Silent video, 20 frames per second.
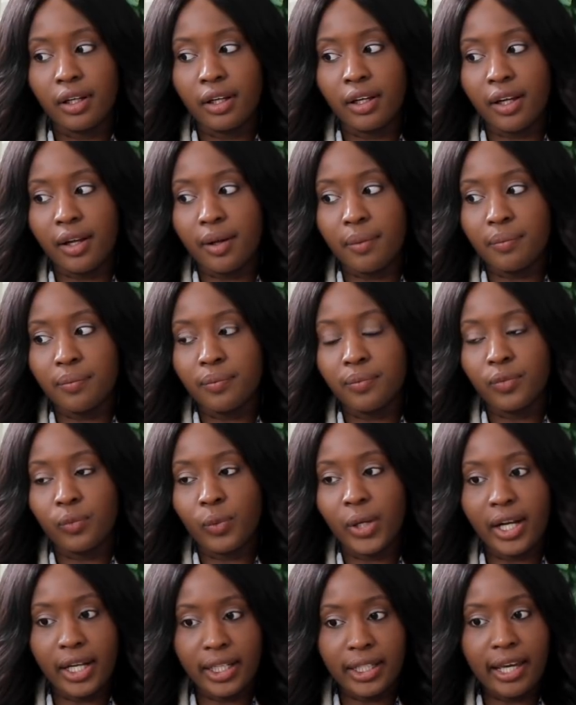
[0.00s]

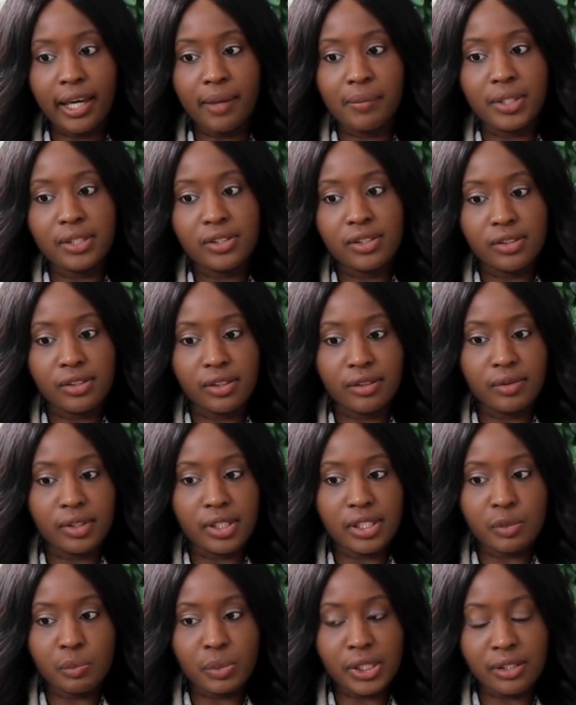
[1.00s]
when I came into
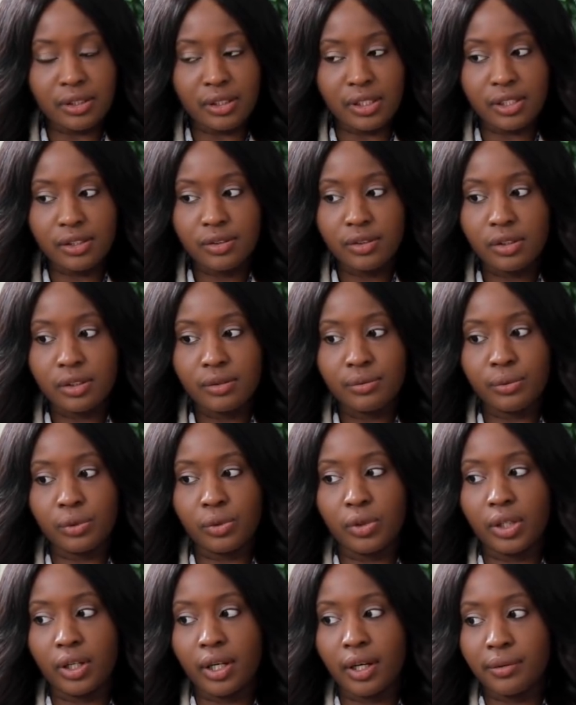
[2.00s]
this business
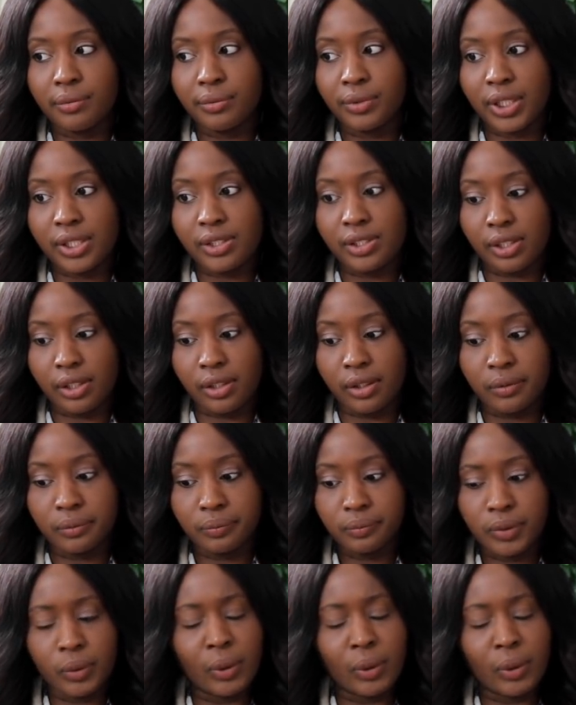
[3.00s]
4.5 years ago,